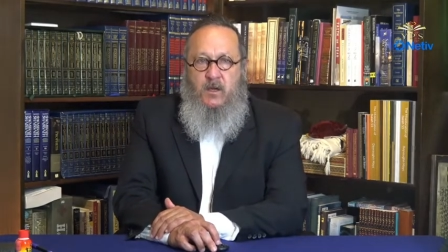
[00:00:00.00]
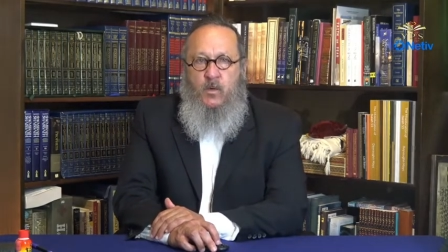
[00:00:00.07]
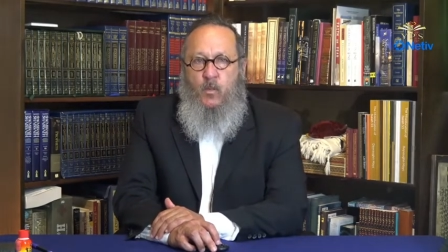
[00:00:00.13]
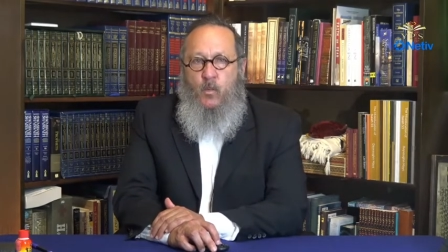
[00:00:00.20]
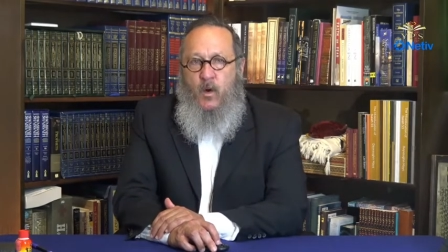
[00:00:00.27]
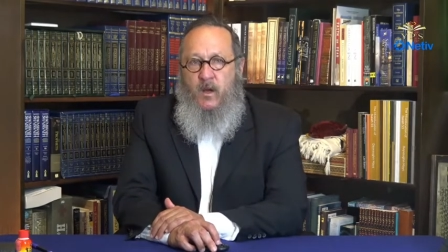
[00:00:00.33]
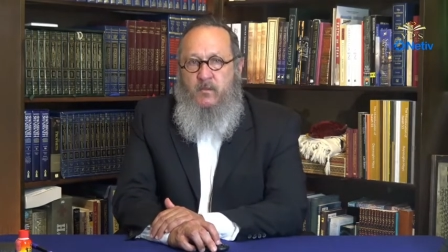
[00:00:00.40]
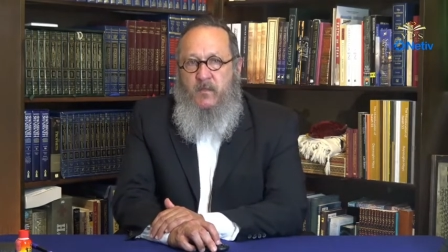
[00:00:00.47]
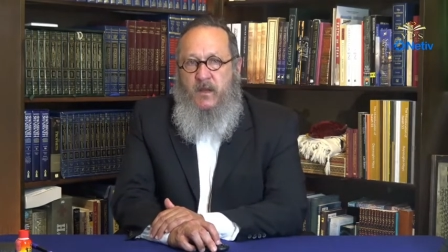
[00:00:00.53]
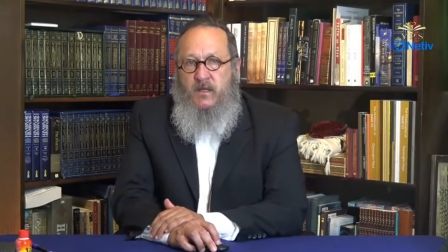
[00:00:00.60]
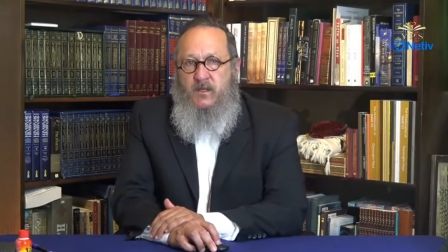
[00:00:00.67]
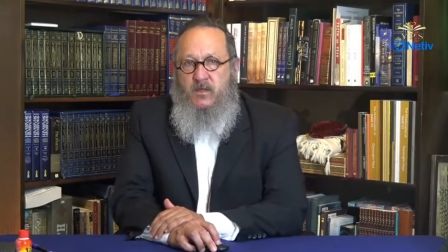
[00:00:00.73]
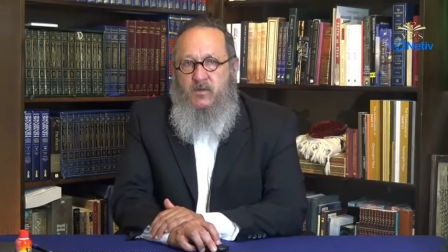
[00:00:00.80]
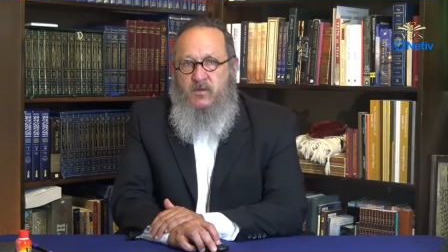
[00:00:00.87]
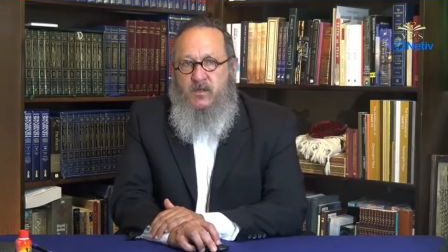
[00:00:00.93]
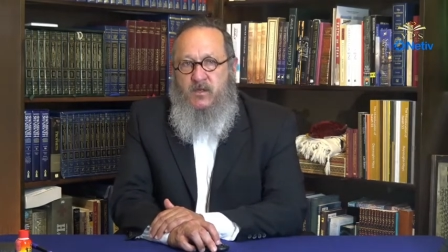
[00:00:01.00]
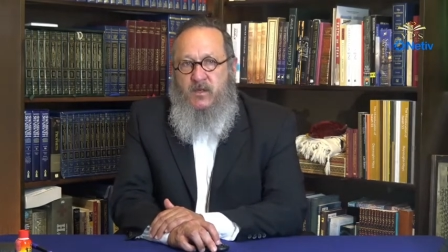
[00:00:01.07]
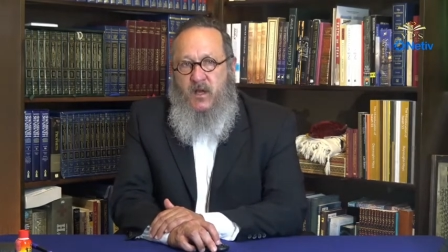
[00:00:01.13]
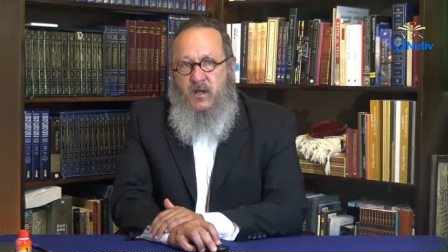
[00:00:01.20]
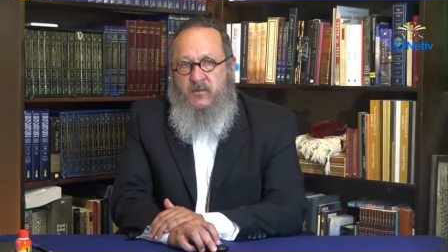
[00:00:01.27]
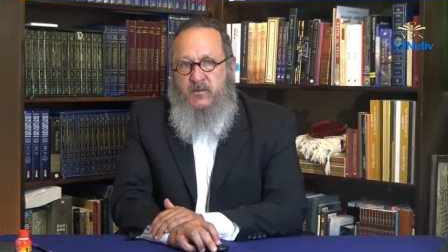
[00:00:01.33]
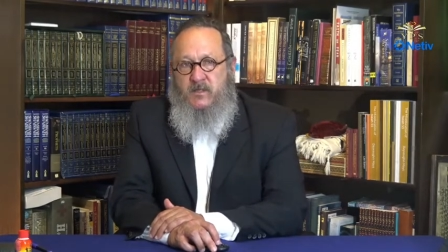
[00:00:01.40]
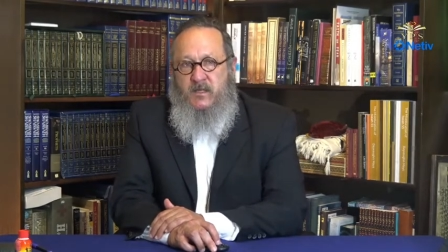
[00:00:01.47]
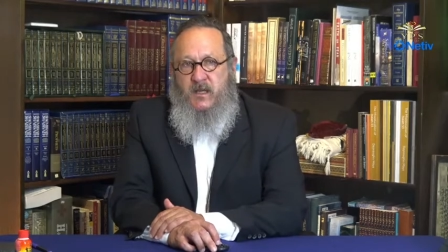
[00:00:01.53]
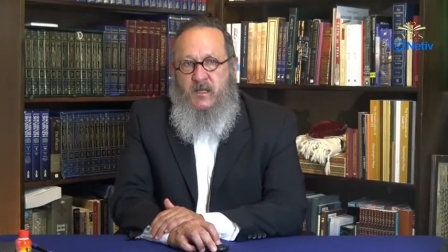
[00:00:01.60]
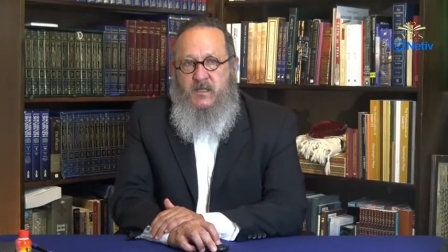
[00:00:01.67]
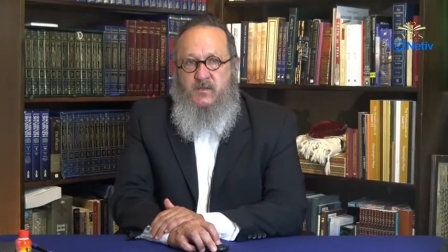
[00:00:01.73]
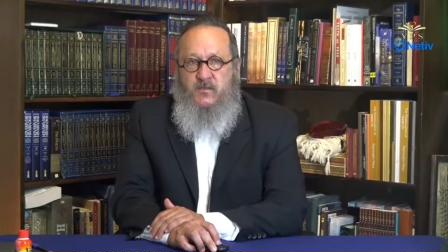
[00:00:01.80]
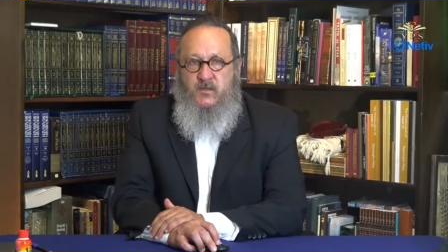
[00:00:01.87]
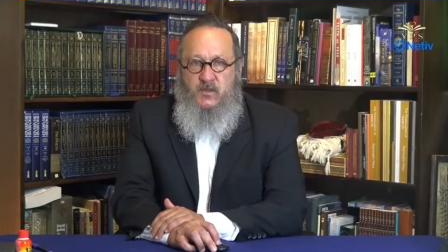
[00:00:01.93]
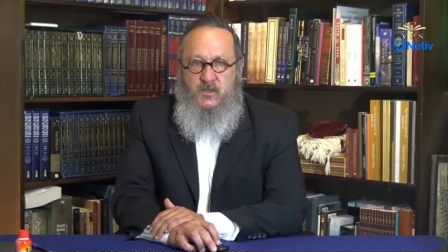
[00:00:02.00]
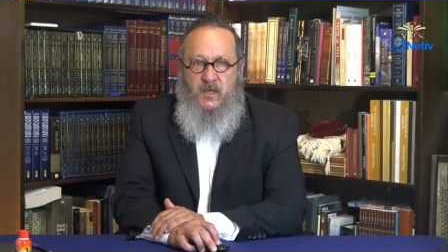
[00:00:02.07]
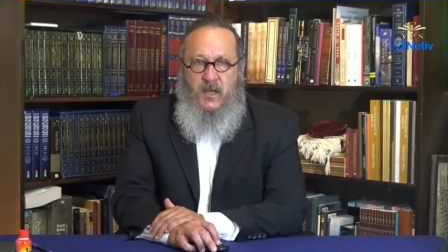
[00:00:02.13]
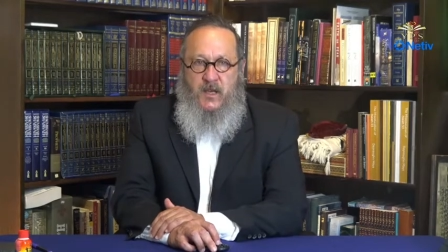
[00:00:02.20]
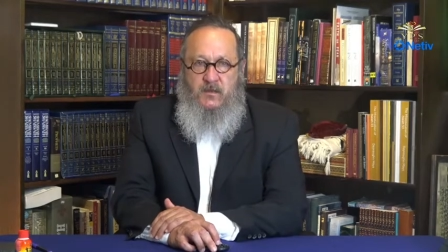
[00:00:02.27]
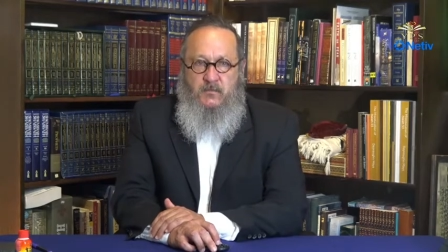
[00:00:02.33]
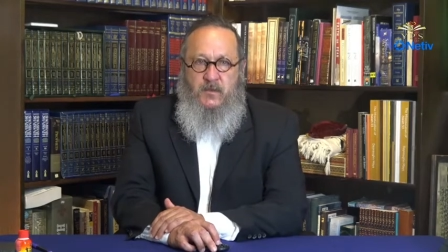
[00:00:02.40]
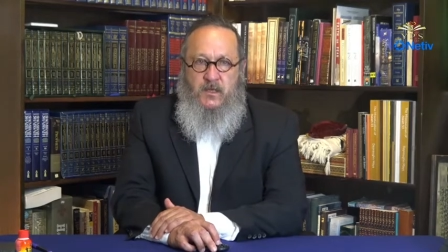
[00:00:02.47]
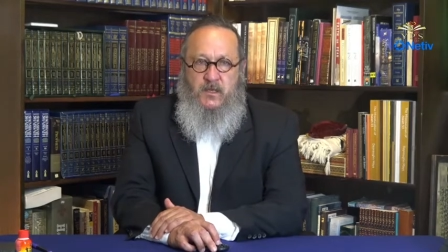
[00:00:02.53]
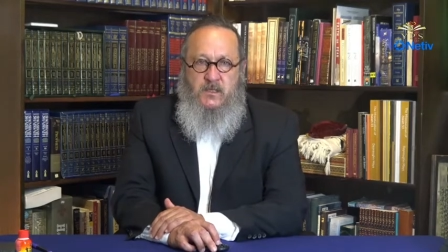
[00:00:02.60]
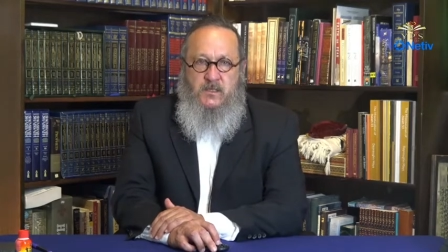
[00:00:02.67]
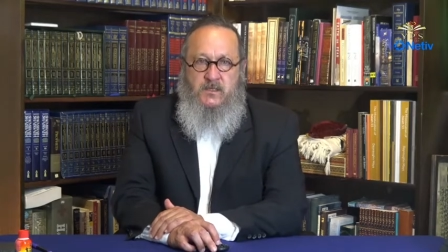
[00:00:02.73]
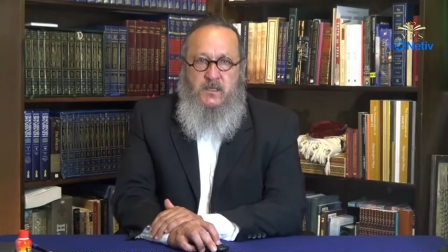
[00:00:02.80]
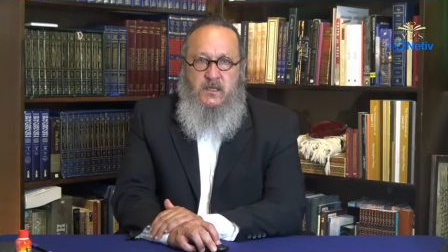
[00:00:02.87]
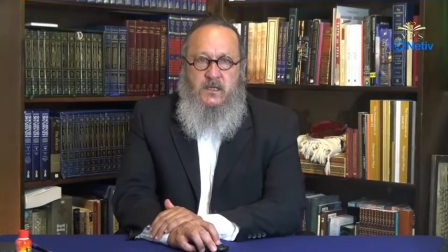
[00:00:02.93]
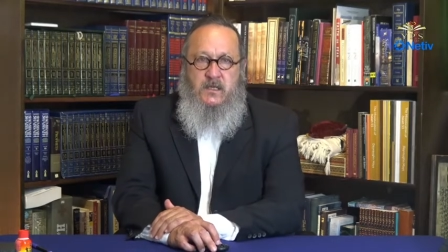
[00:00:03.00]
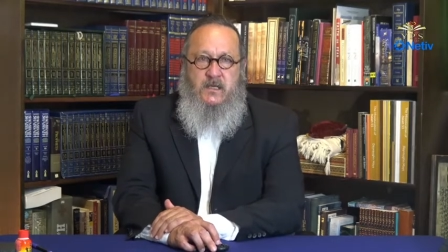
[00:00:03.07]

One may use another text for shade because